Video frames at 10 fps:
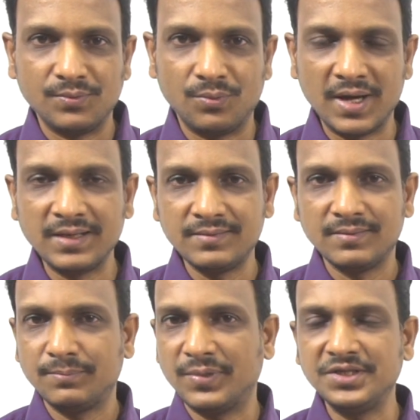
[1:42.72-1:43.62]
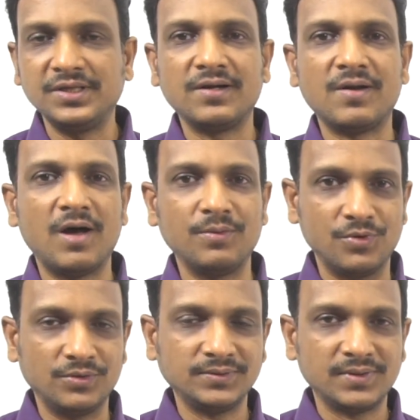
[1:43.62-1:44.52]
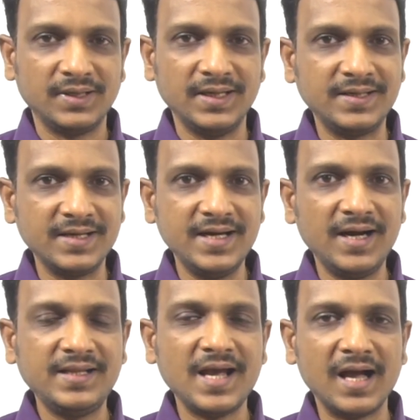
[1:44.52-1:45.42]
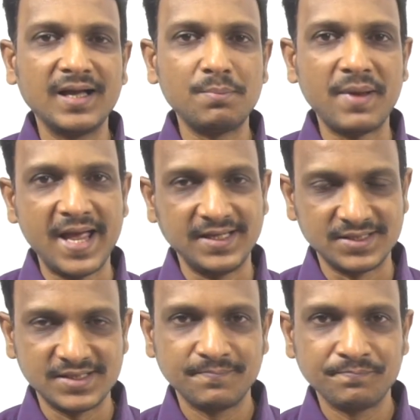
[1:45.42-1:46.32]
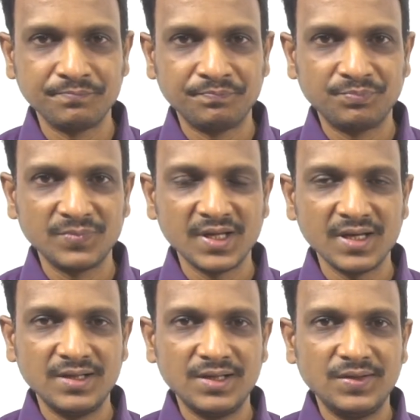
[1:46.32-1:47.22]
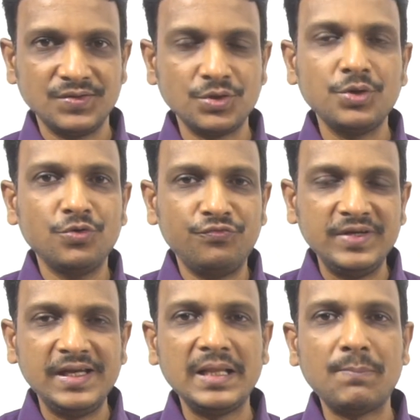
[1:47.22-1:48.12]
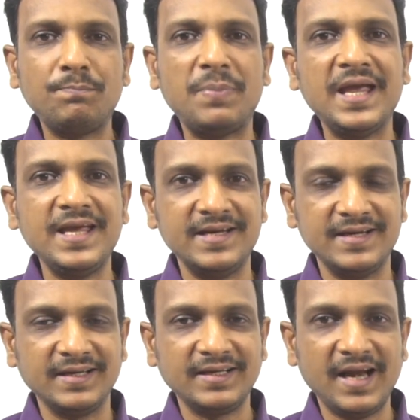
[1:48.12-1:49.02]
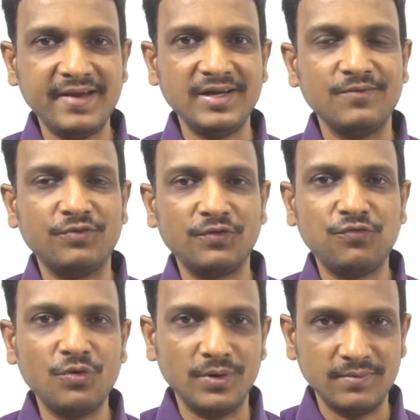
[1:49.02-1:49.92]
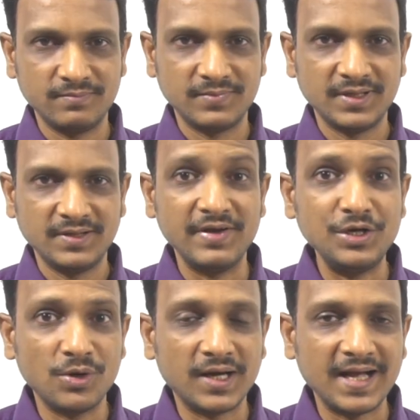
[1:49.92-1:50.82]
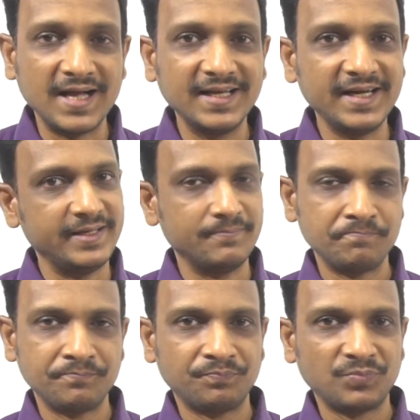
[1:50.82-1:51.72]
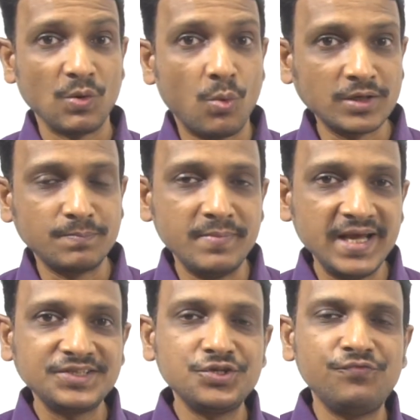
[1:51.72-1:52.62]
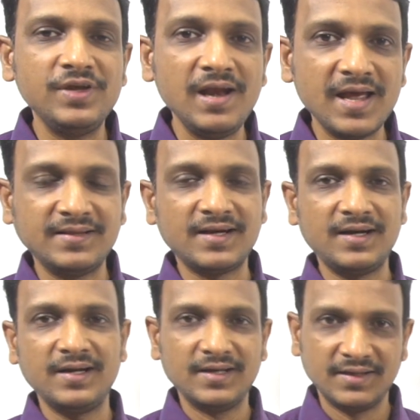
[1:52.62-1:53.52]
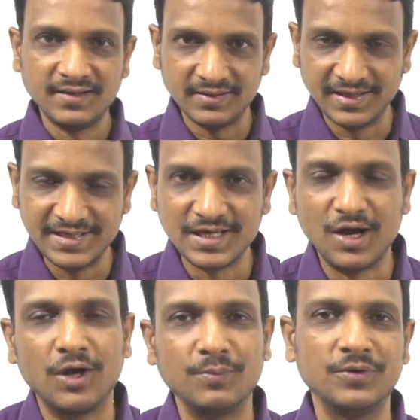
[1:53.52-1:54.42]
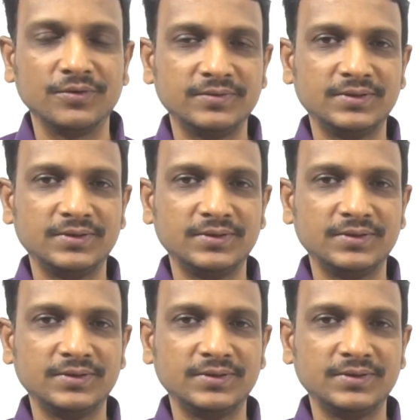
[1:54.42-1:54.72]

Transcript: One particular hormone, it creates the hunger pangs. So you feel the pain, craving for food when you are hungry. What makes you feel like that? There is a hormone.